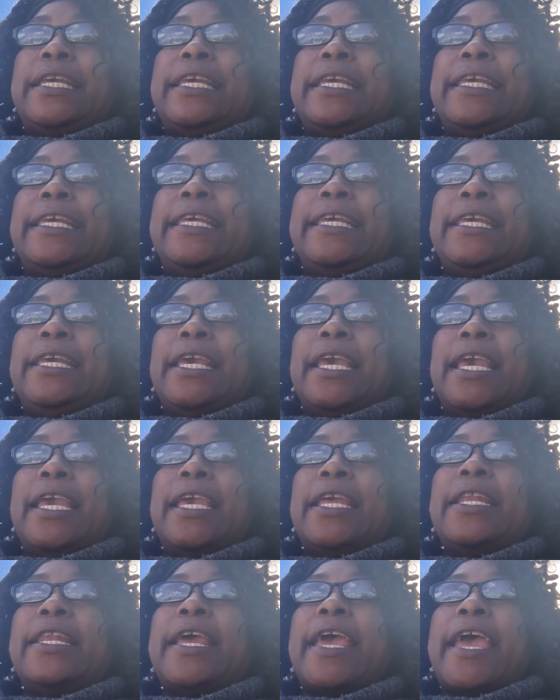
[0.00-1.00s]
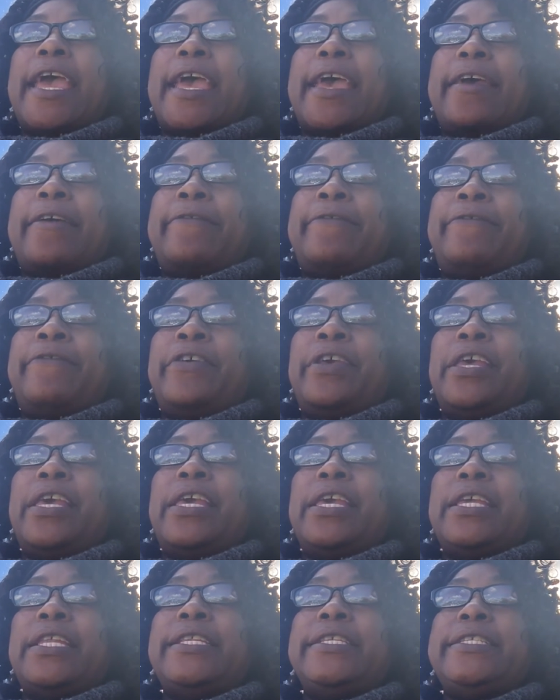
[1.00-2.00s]
E and F
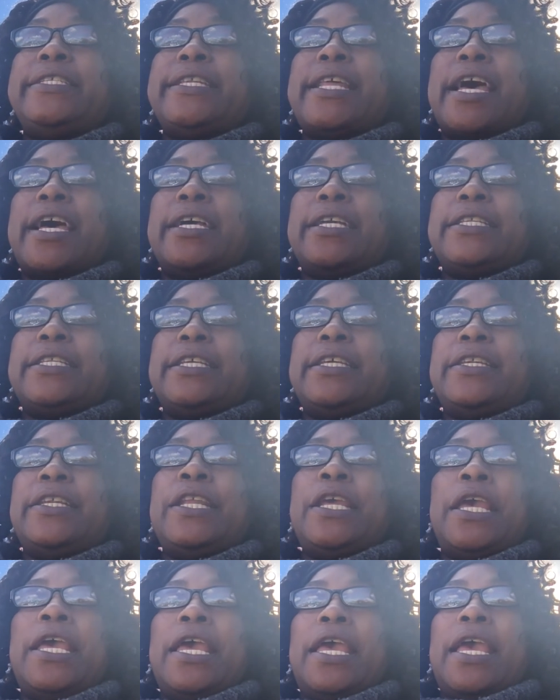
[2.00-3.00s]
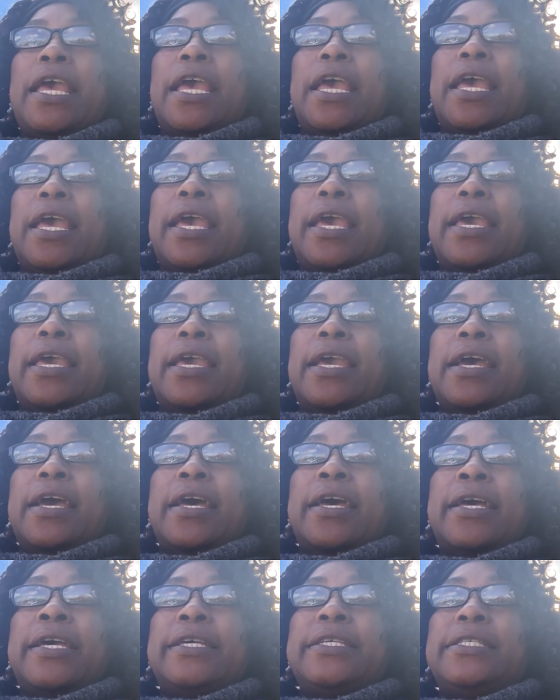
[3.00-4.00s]
in Stockton. Hey
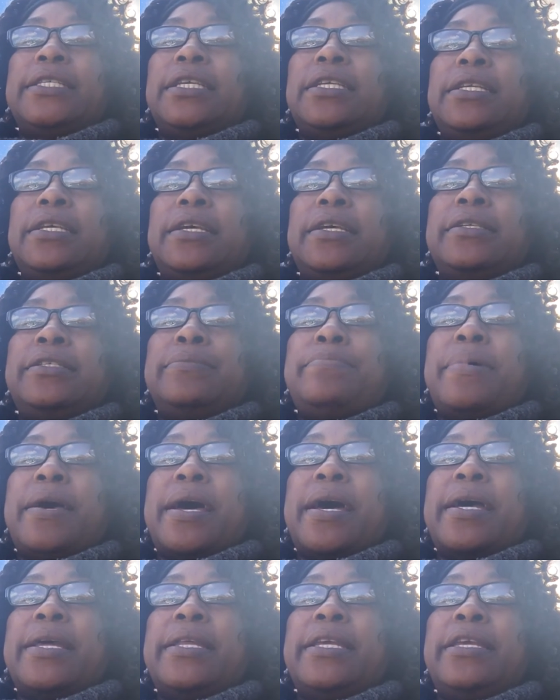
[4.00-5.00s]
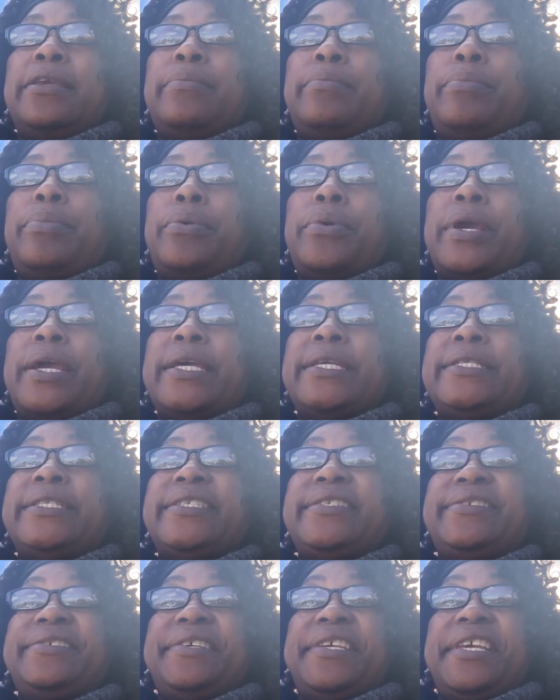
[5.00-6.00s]
guys, he does body,
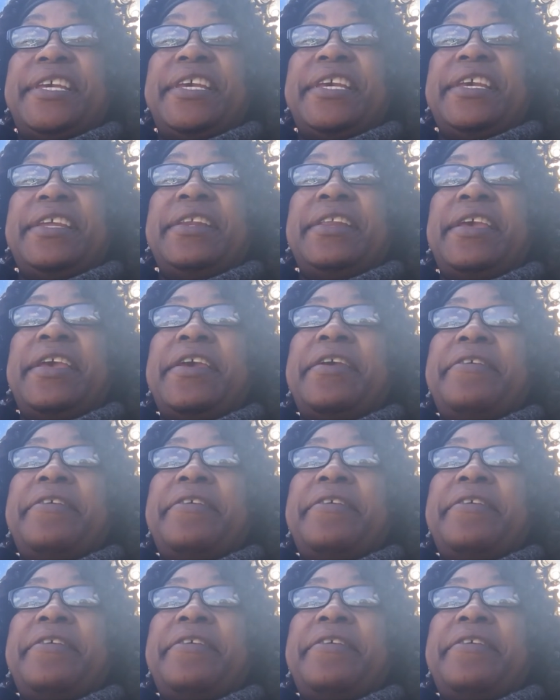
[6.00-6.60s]
breast, skin,